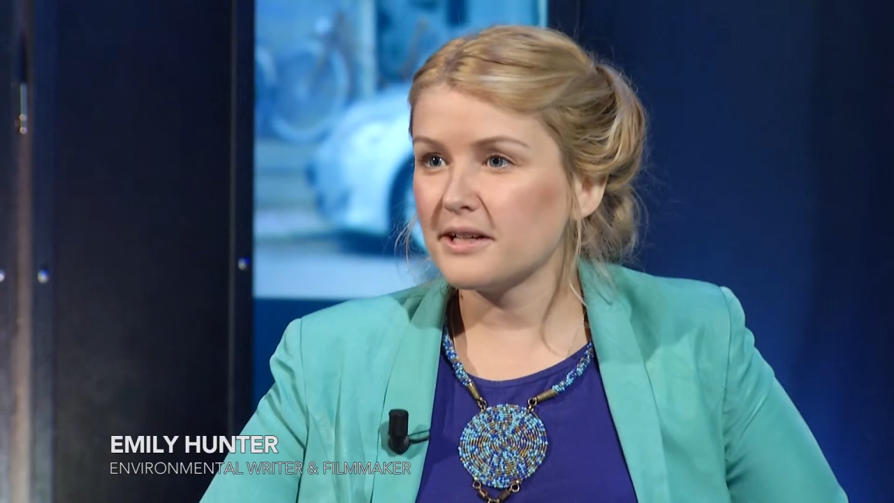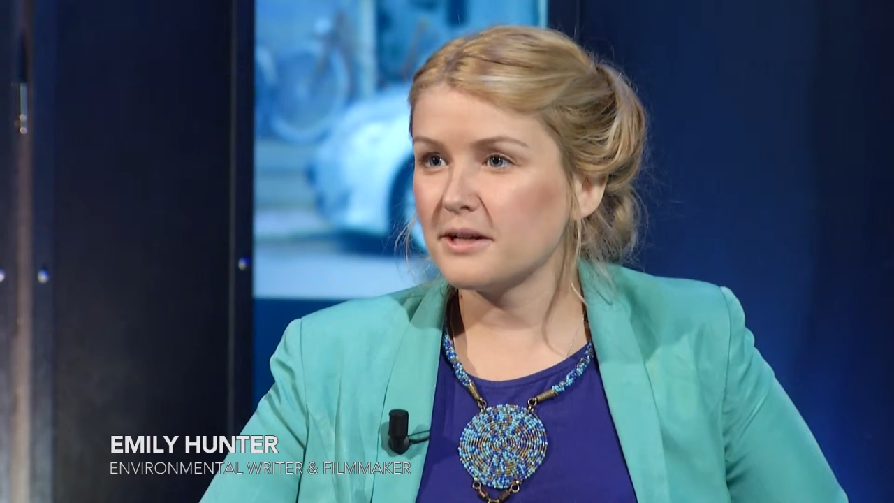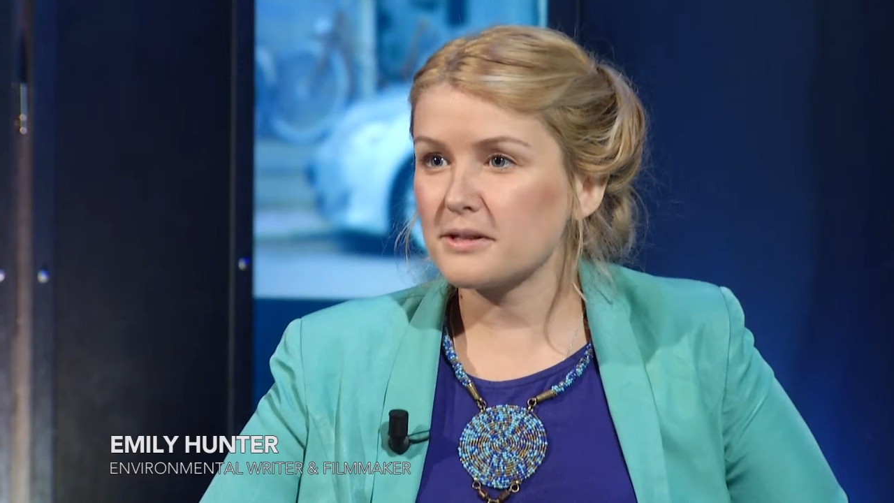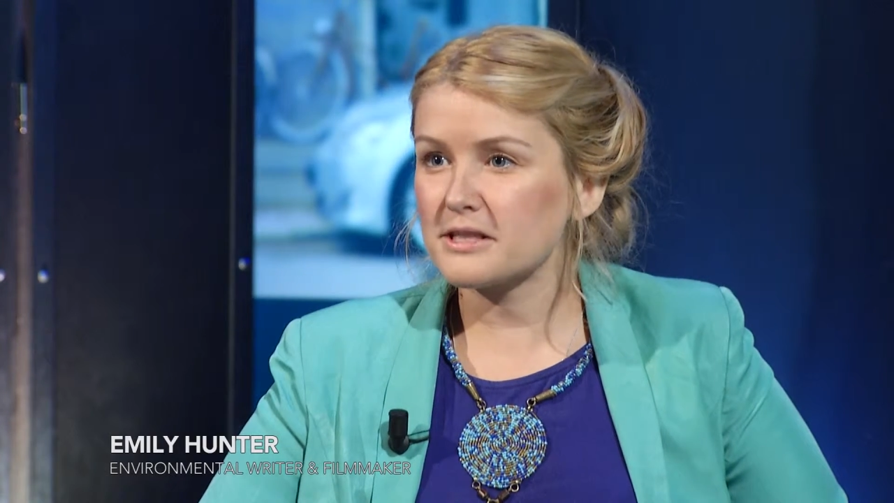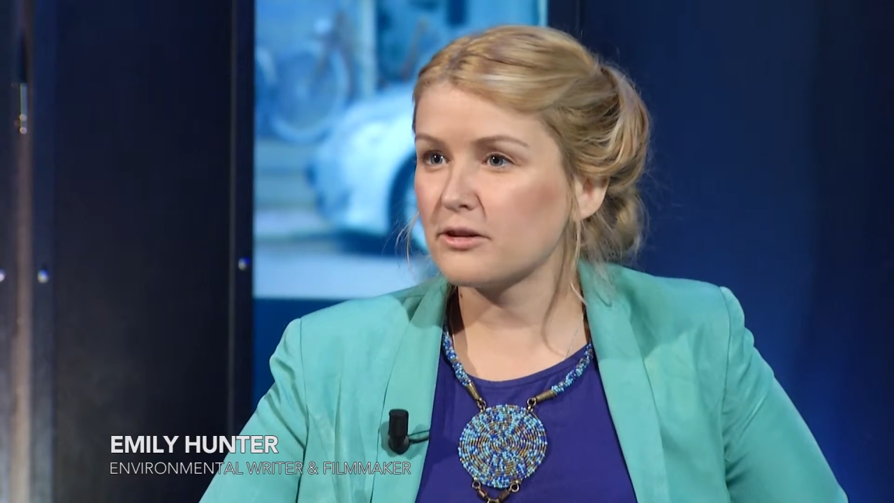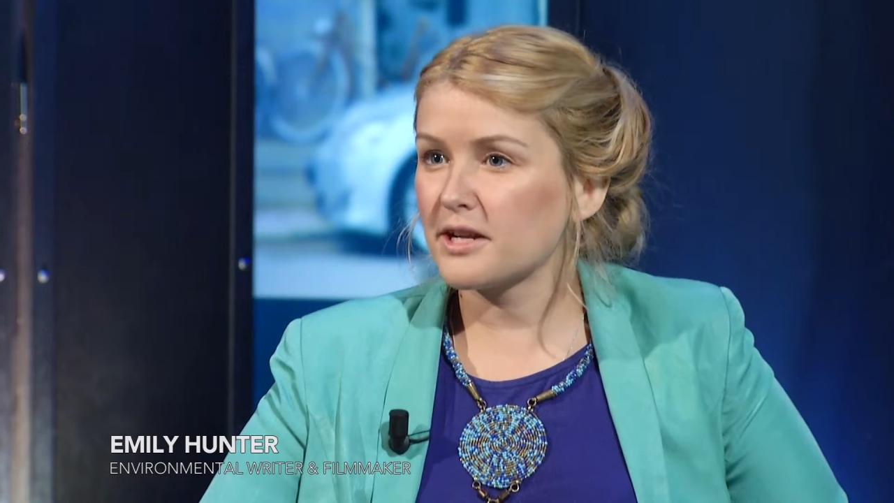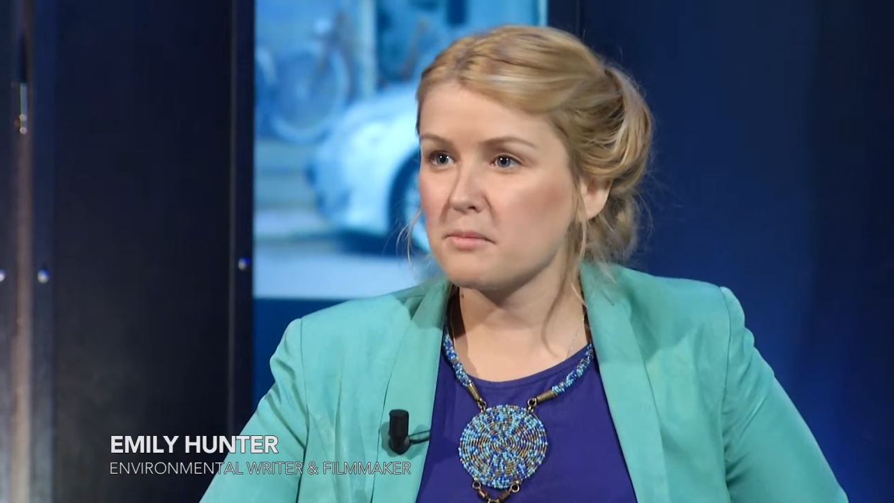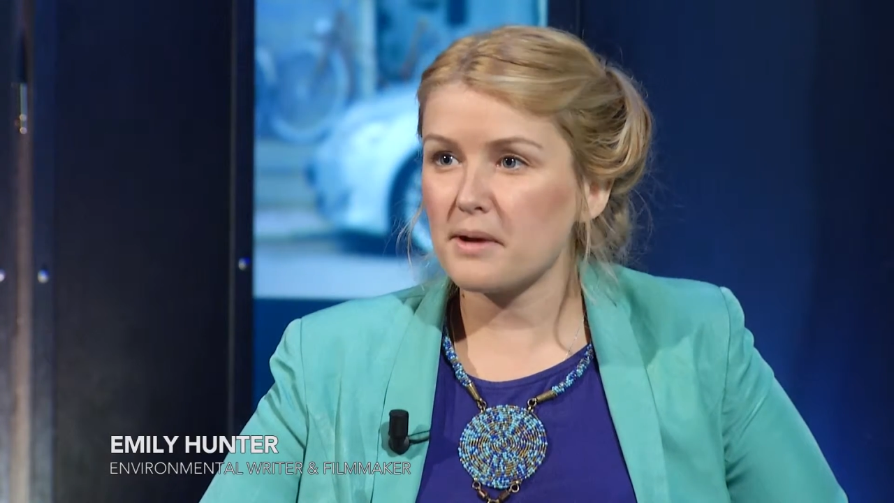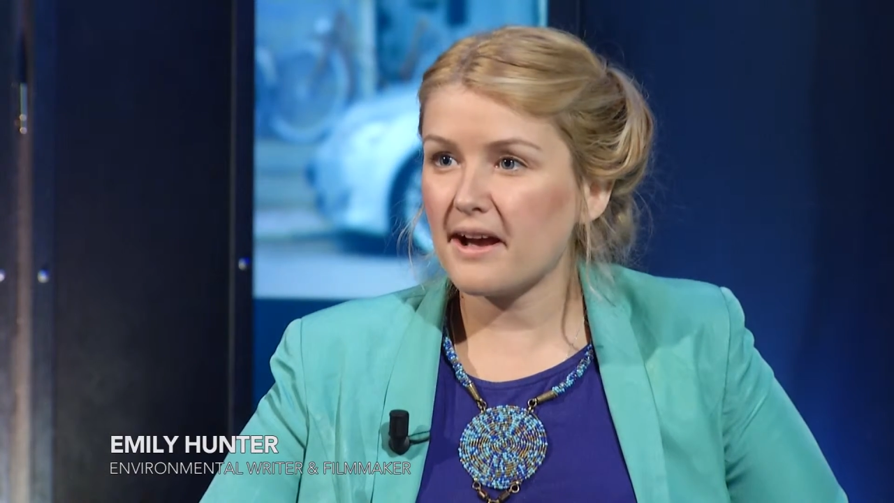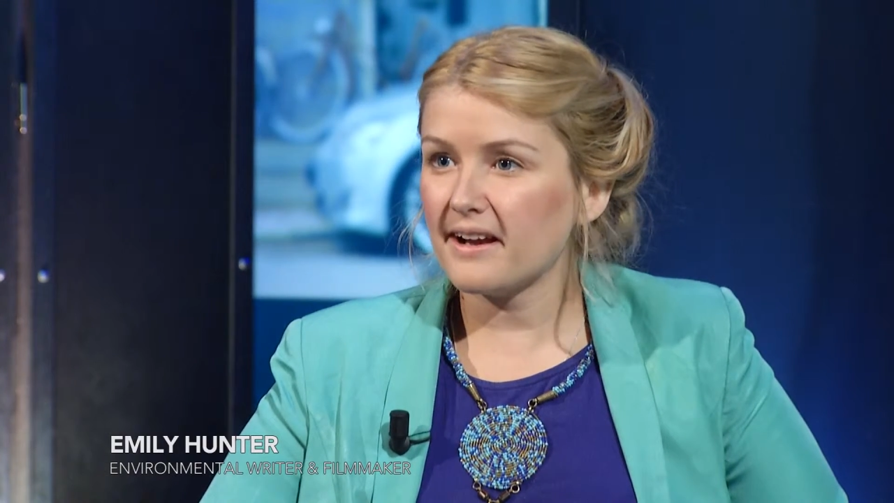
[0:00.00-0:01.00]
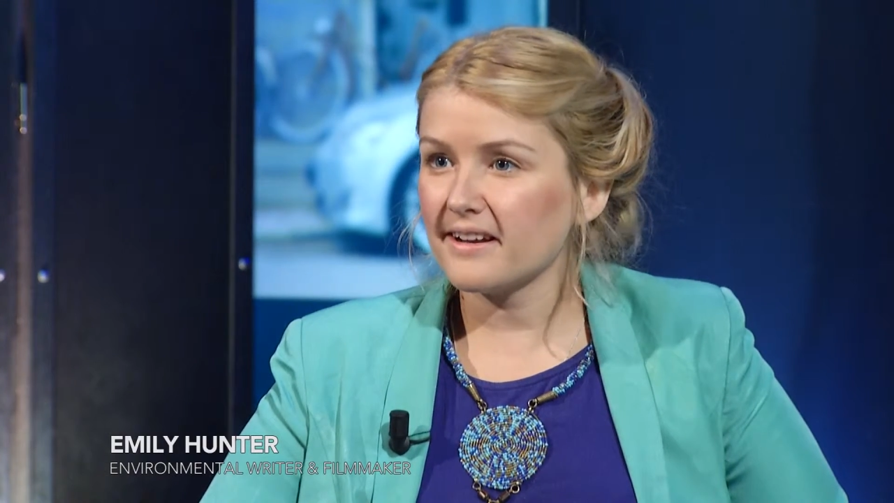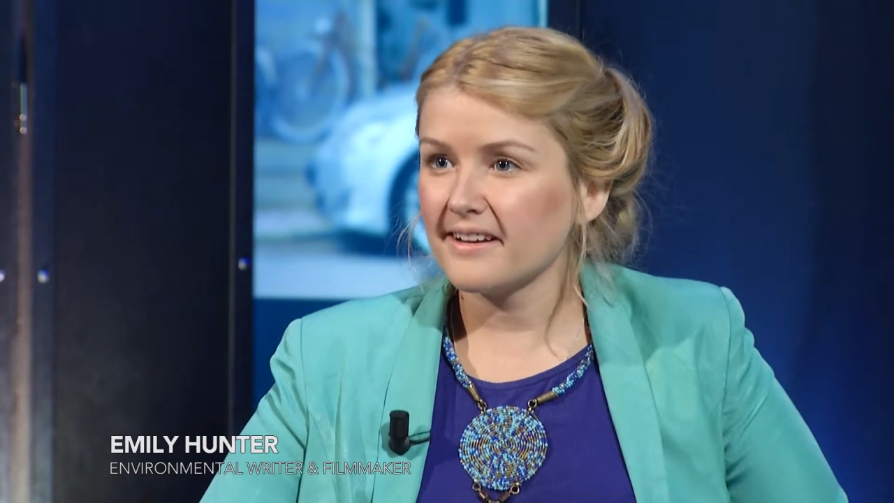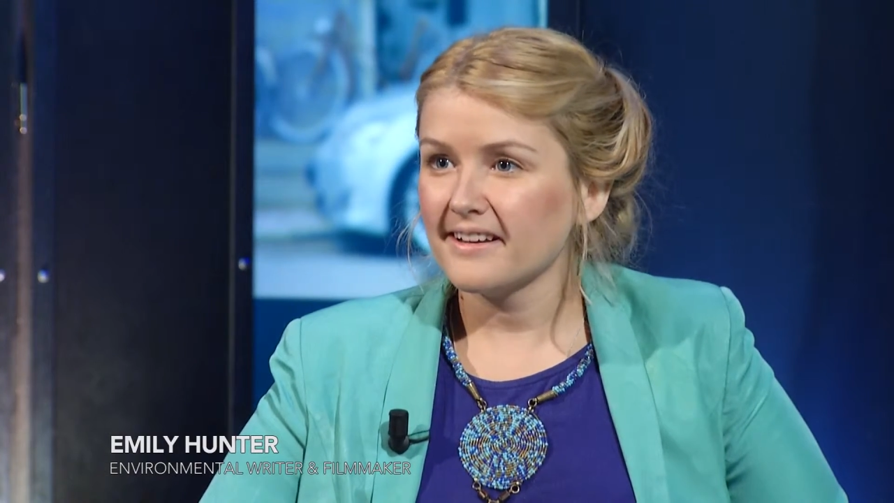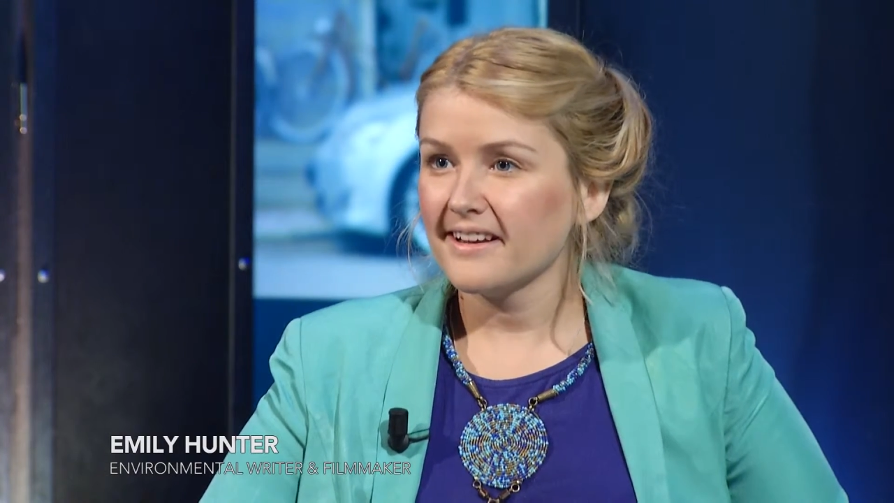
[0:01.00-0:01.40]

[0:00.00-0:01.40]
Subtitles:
He wasn't looking back.